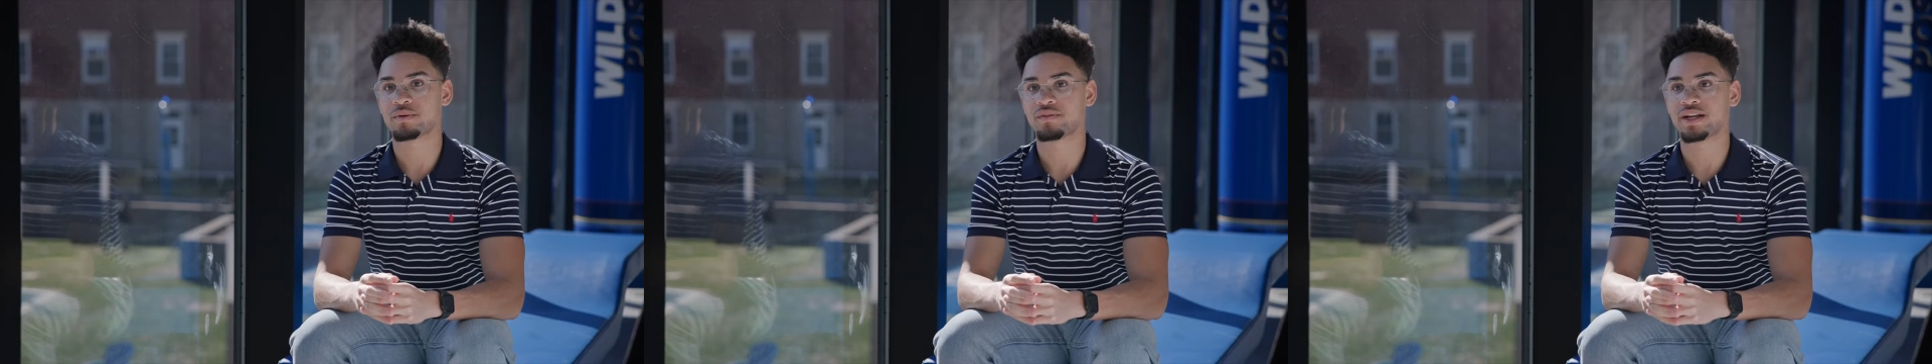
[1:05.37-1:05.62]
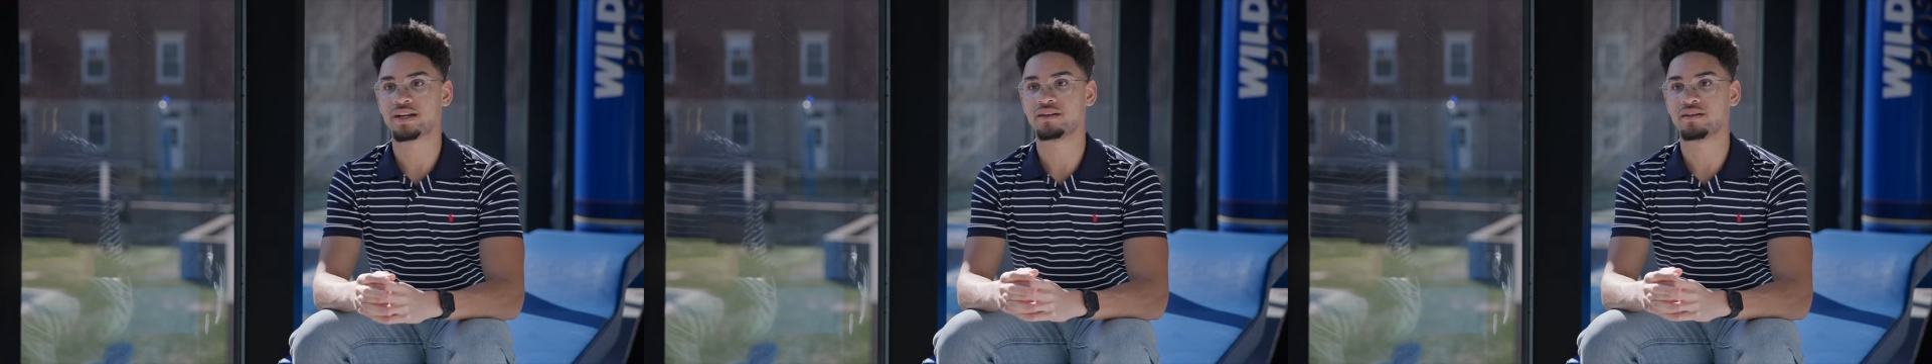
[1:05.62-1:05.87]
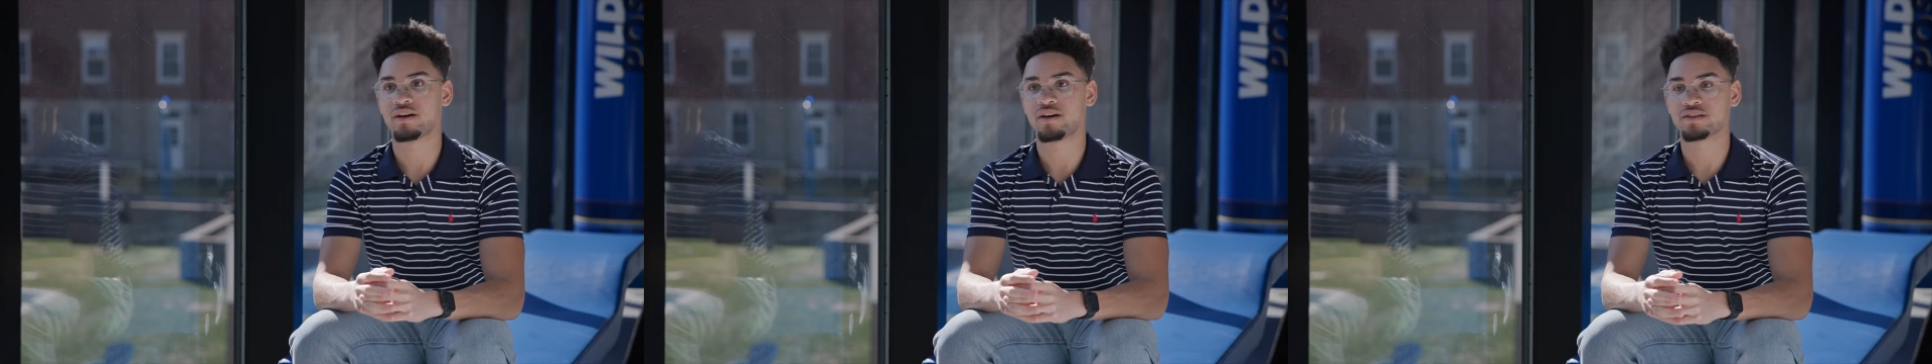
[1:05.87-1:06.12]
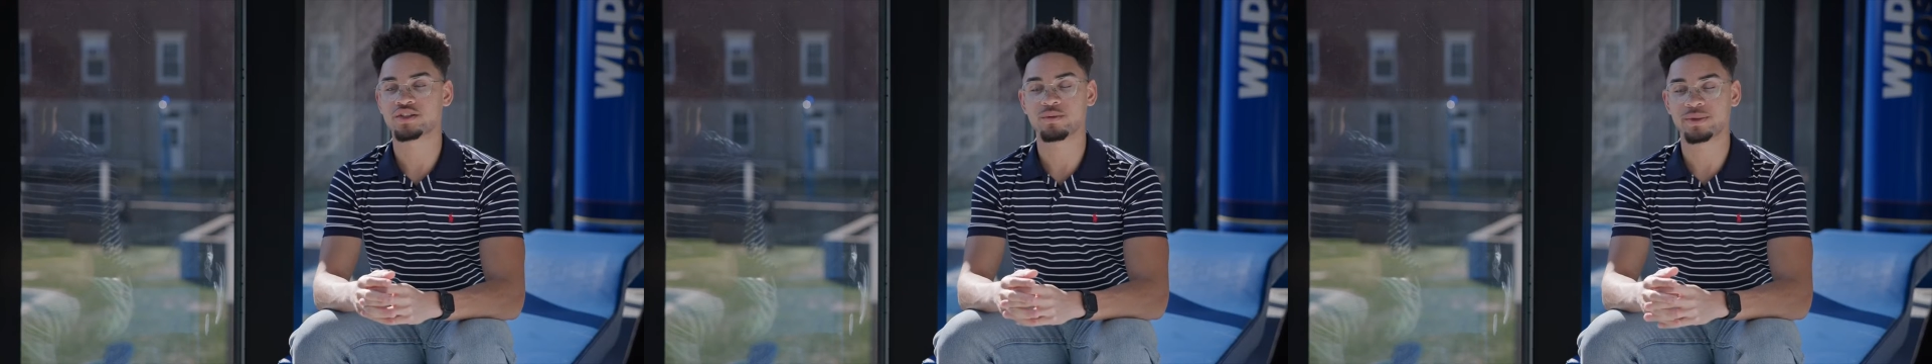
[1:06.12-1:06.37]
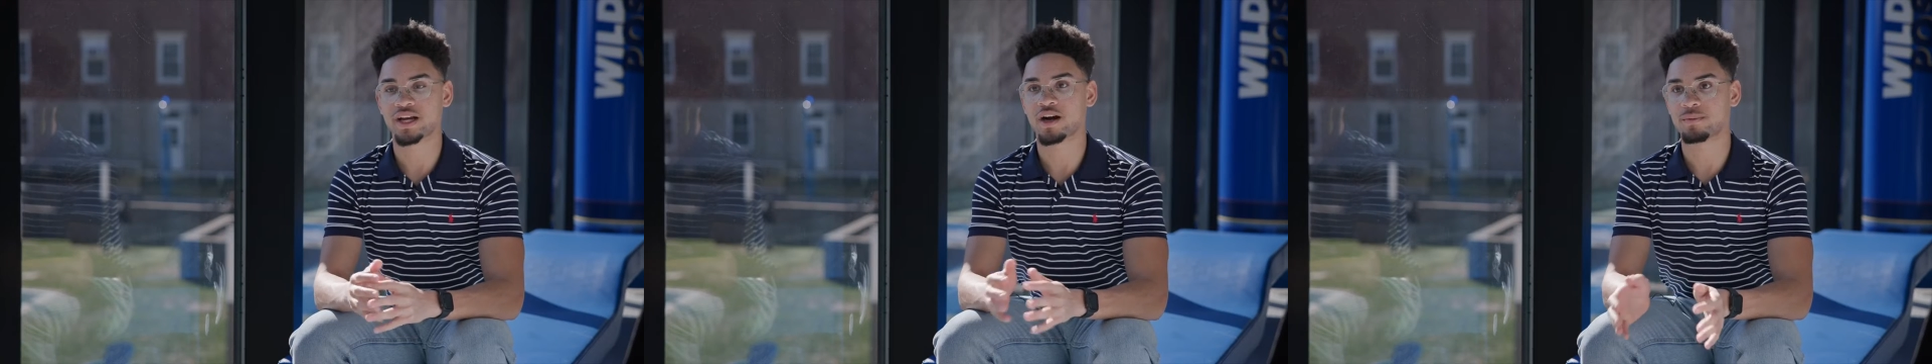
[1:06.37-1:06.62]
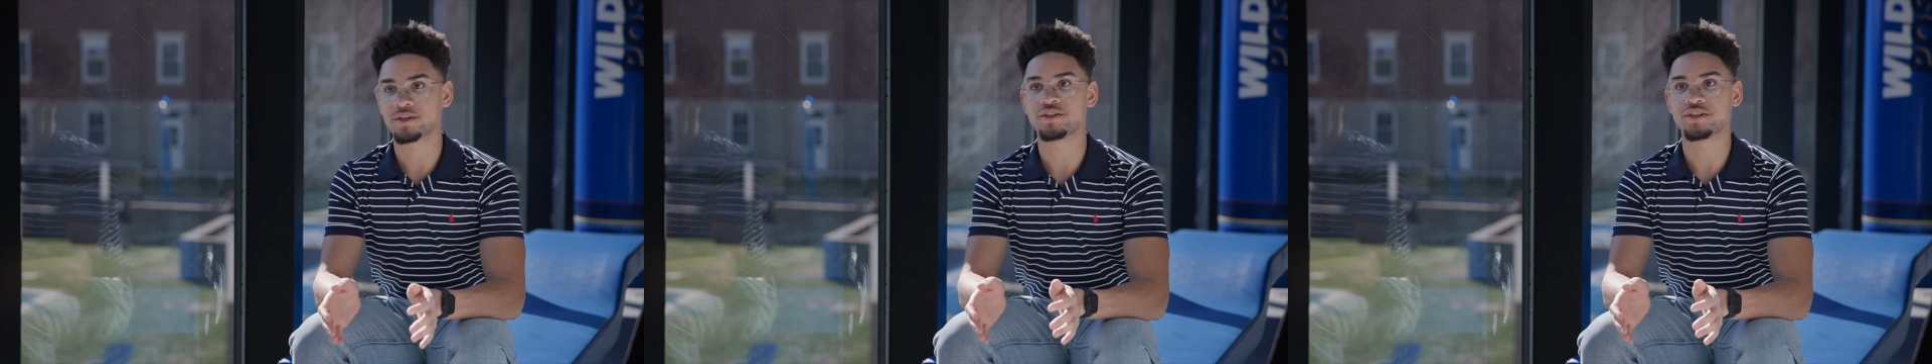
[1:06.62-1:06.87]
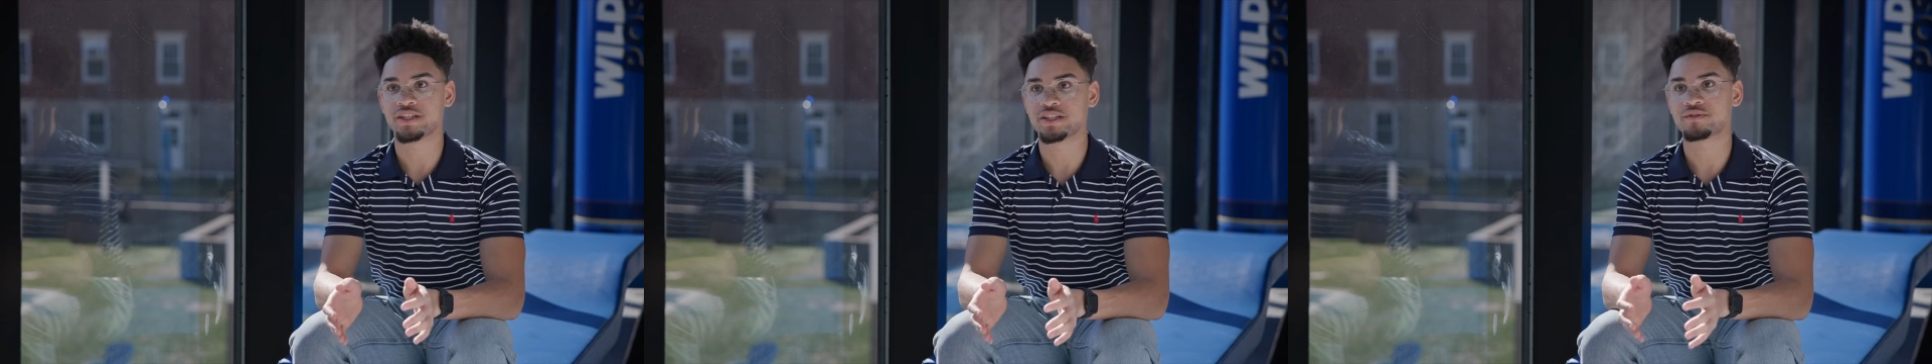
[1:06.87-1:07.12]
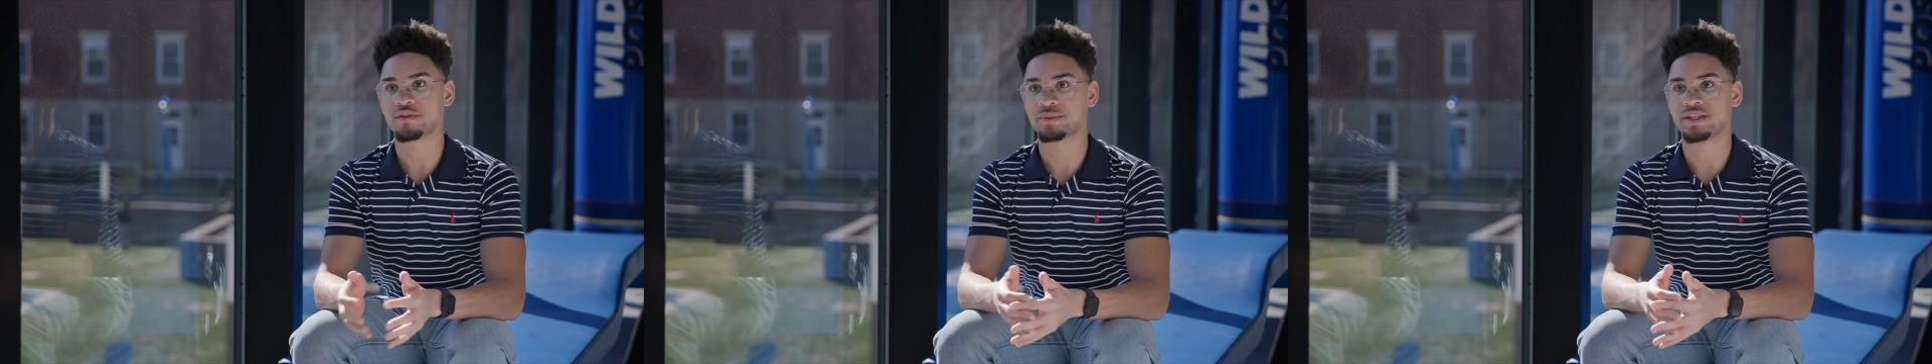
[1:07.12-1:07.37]
provided so many
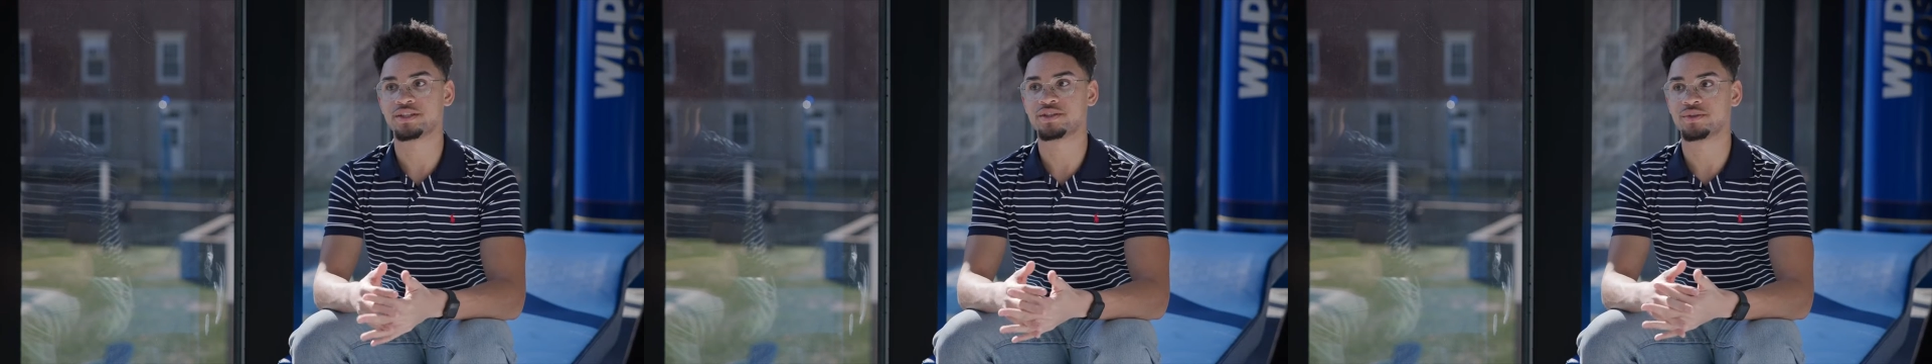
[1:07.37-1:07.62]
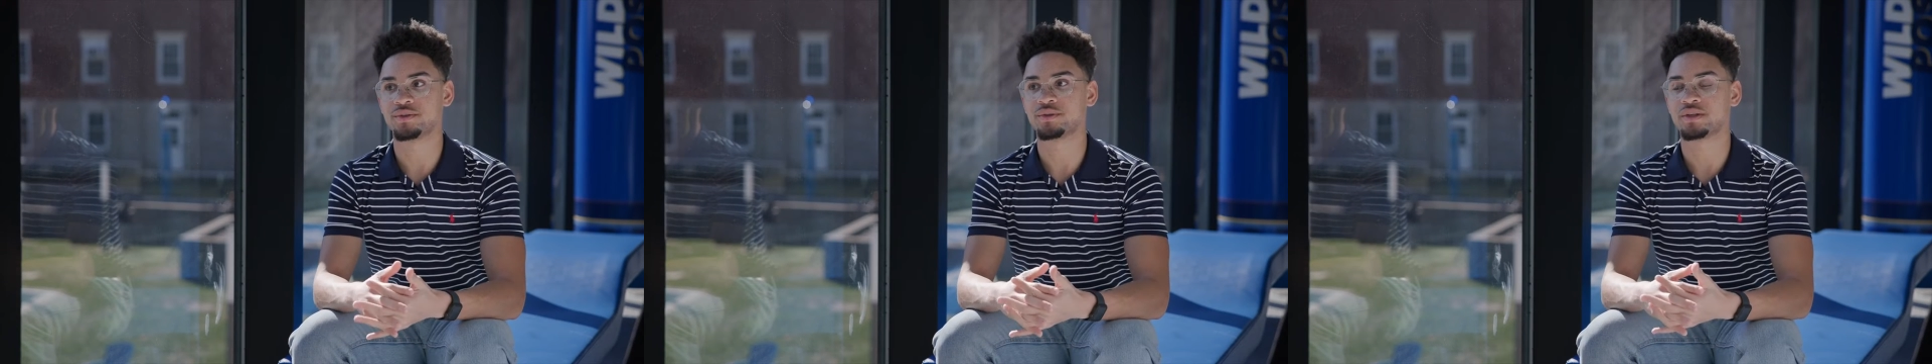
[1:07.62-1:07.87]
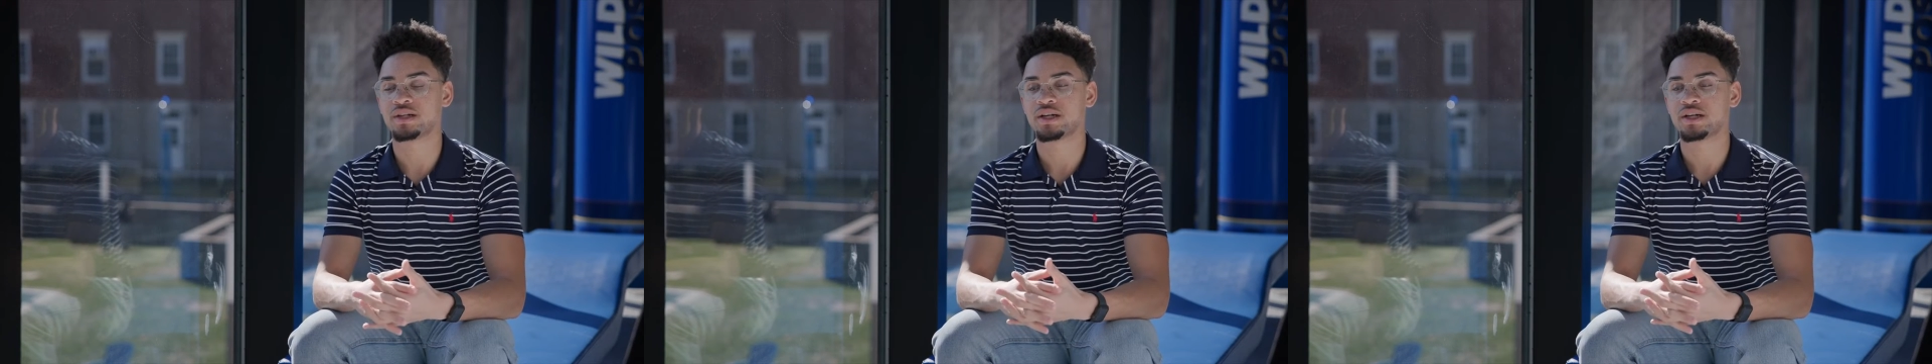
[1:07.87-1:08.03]
opportunities for me to